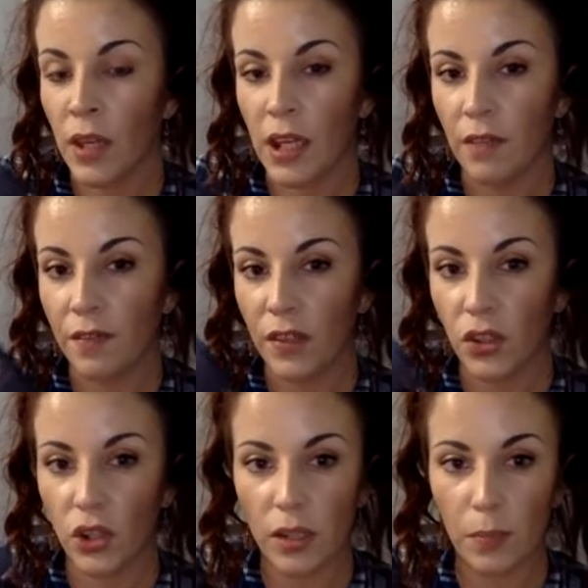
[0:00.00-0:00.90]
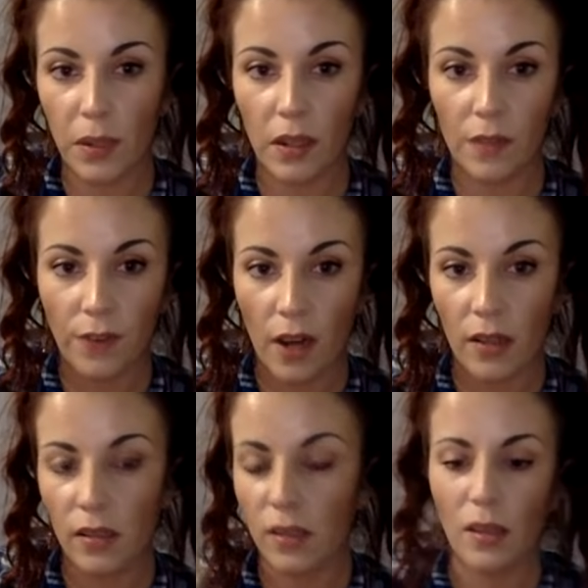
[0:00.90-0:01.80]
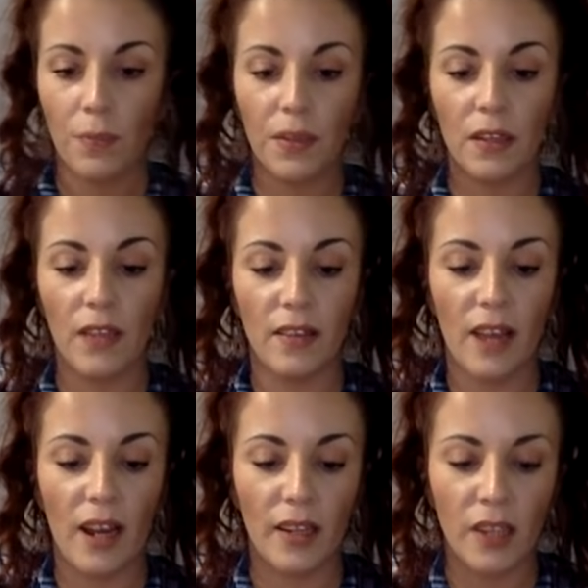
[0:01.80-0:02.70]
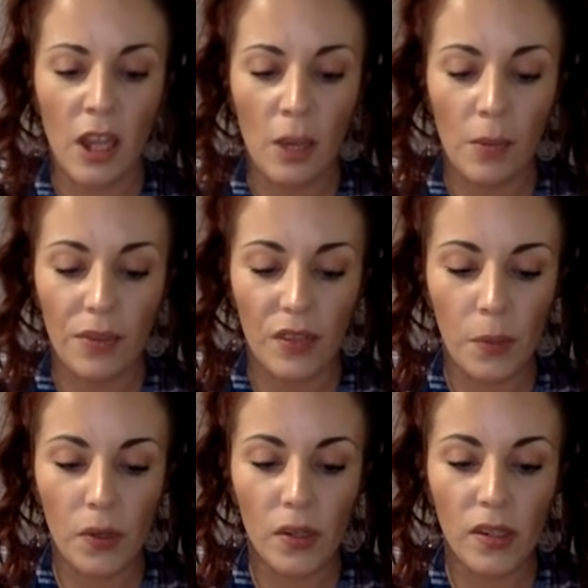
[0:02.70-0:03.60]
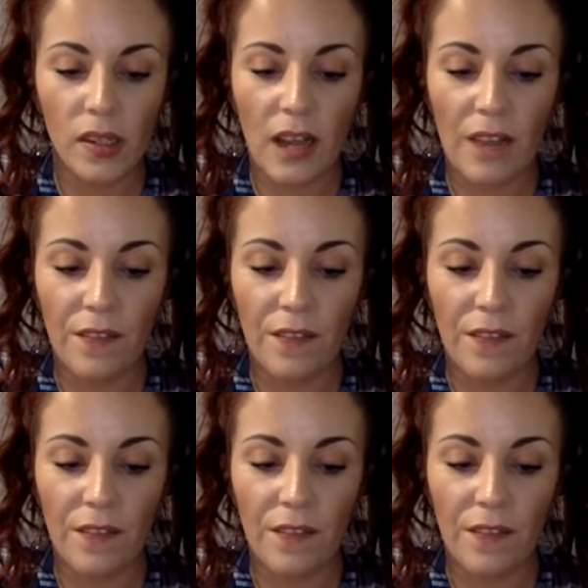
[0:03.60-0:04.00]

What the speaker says: even if it's just being friends, something like that. But this person, I